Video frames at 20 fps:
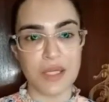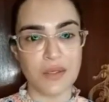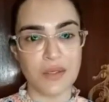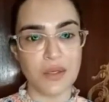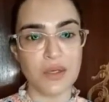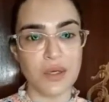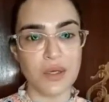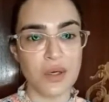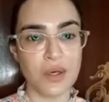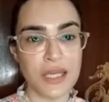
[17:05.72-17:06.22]
mean,
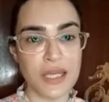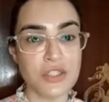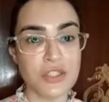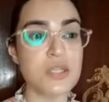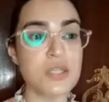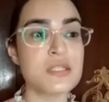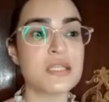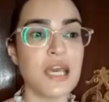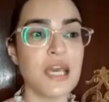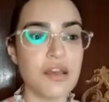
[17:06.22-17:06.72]
you know, it
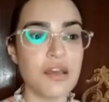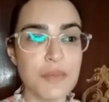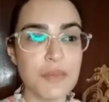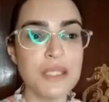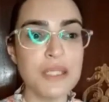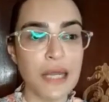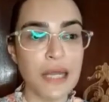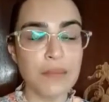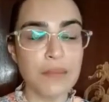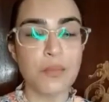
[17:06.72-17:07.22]
just gave
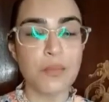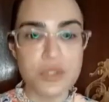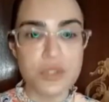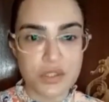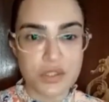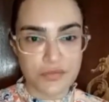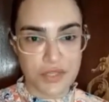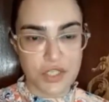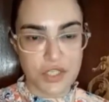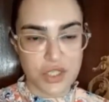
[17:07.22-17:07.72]
me that
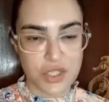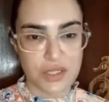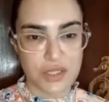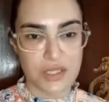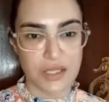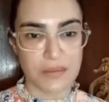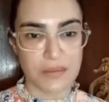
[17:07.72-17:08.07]
motivation